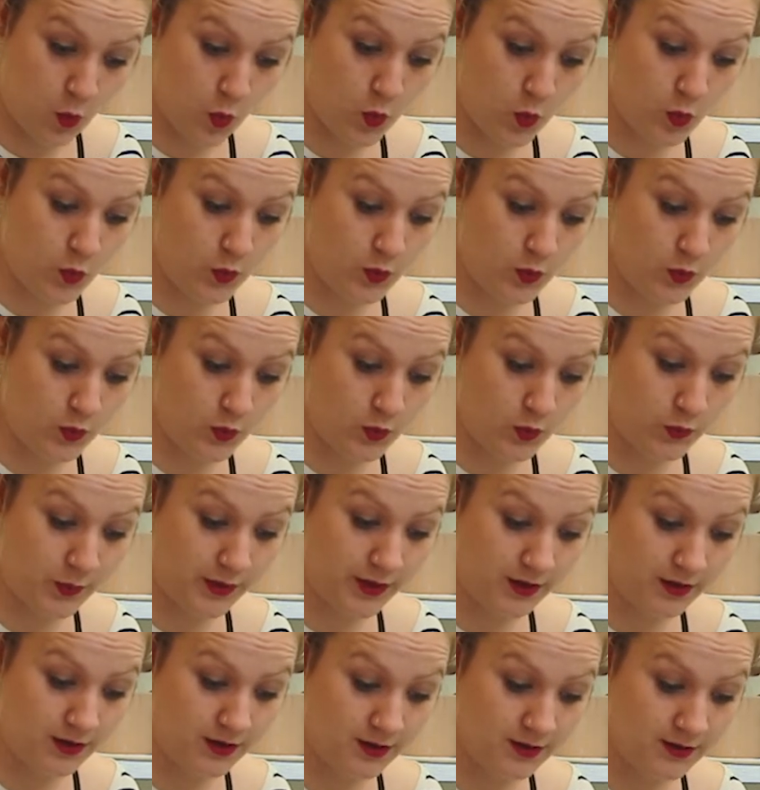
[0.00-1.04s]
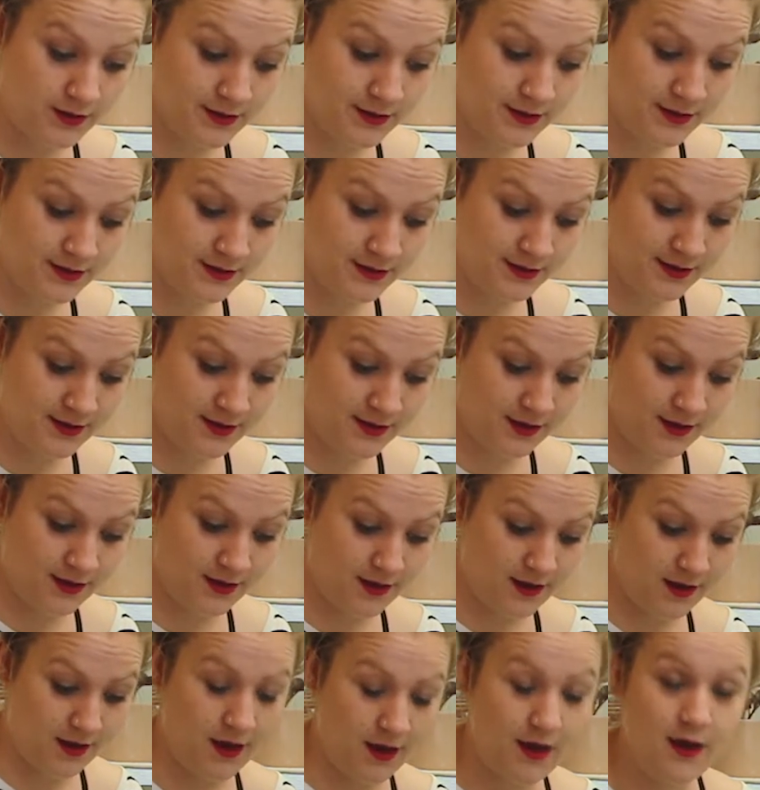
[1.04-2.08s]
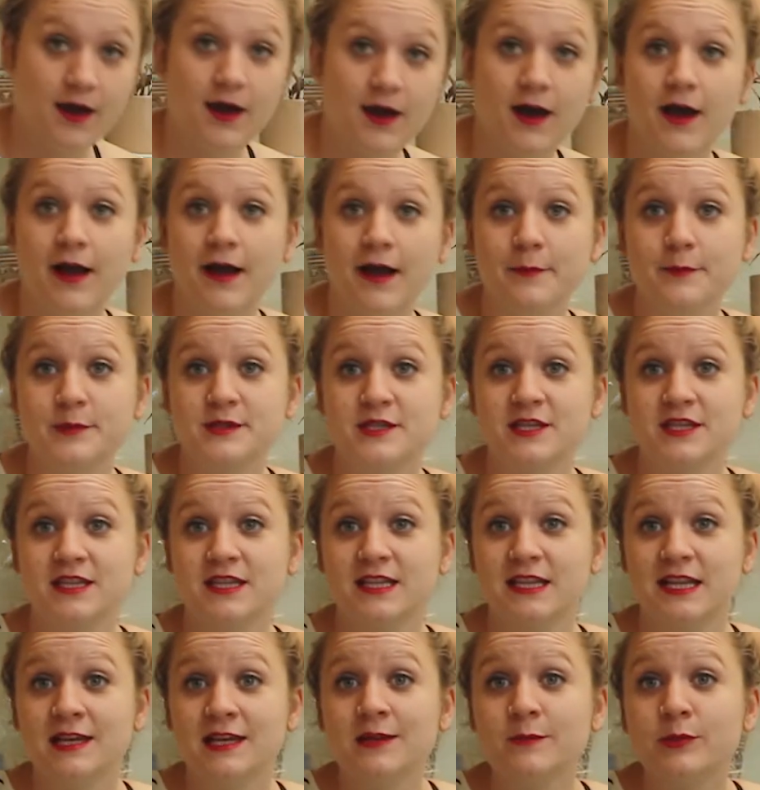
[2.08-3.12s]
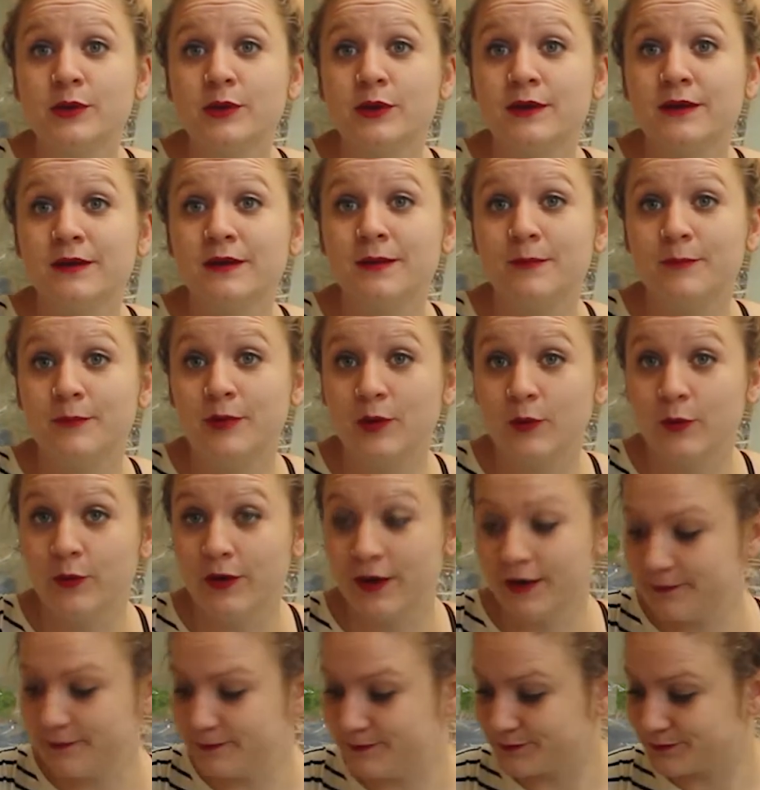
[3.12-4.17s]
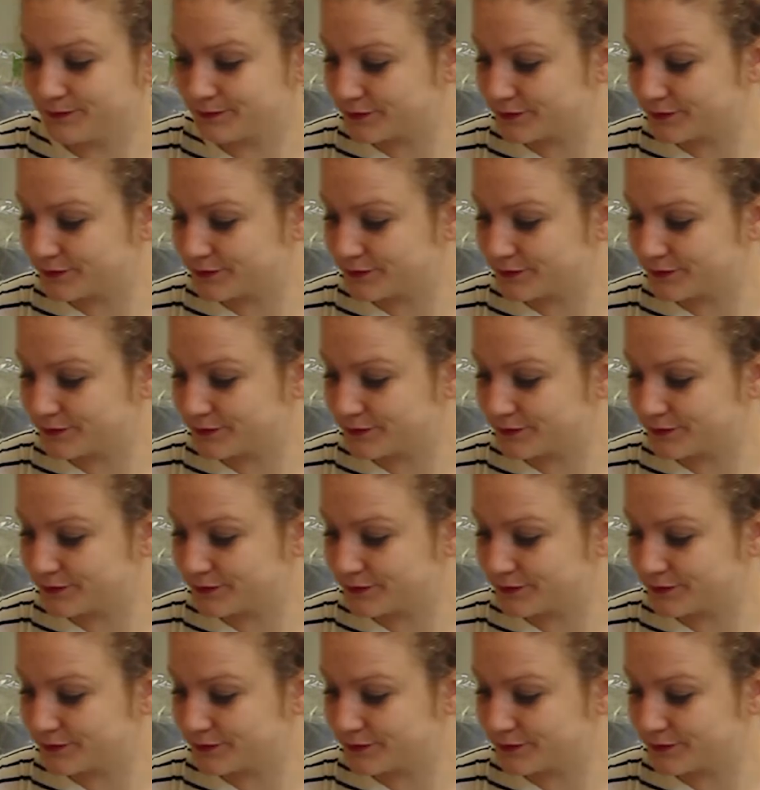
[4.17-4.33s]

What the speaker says: Oh, we are up to the lip, but we're in.